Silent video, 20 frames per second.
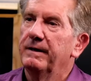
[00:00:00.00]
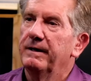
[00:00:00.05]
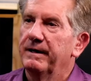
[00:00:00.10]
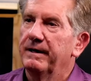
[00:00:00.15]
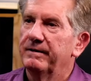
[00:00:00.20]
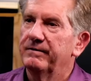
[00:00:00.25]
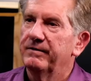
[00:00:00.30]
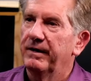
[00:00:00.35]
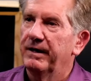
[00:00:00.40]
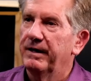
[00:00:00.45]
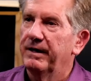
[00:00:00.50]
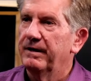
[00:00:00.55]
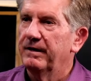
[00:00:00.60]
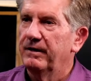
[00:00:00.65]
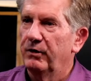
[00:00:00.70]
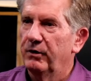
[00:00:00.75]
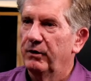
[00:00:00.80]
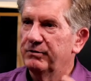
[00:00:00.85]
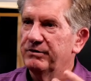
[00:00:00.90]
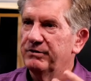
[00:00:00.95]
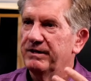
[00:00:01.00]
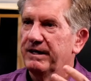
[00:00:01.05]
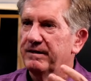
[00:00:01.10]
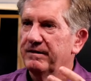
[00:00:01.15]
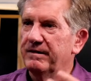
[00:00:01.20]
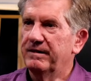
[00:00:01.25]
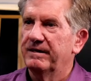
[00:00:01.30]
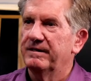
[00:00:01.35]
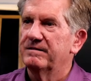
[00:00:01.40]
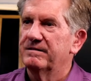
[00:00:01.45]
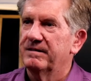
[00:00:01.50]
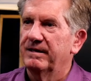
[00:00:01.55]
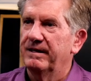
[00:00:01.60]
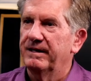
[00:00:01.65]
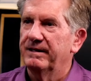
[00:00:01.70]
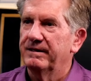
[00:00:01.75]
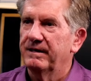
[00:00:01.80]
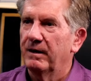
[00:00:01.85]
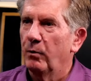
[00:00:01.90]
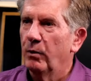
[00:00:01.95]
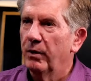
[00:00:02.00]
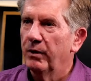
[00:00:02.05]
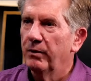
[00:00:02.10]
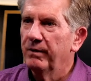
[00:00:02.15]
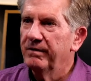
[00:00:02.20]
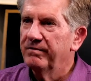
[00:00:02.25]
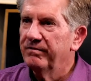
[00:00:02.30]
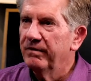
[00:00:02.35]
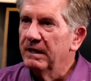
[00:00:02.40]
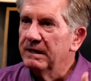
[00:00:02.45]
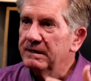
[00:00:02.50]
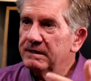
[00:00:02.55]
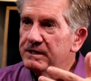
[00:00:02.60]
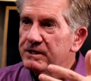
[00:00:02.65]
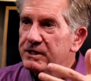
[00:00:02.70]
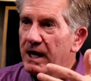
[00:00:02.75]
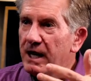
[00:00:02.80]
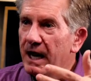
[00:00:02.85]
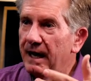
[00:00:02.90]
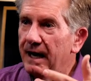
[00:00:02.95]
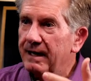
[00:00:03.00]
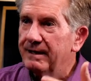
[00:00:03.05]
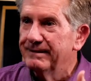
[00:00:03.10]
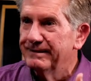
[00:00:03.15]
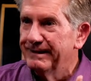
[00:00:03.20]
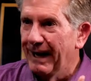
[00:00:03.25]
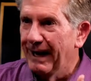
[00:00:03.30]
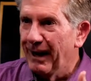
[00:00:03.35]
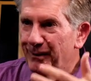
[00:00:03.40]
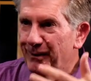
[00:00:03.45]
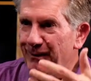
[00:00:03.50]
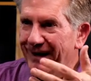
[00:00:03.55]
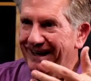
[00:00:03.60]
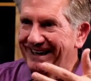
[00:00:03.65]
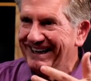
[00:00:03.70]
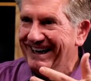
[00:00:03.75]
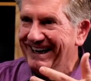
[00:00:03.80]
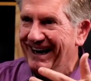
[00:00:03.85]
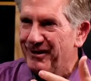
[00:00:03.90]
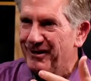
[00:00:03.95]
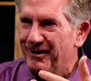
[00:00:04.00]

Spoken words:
and saying things like, now where do I find the chat, and how do I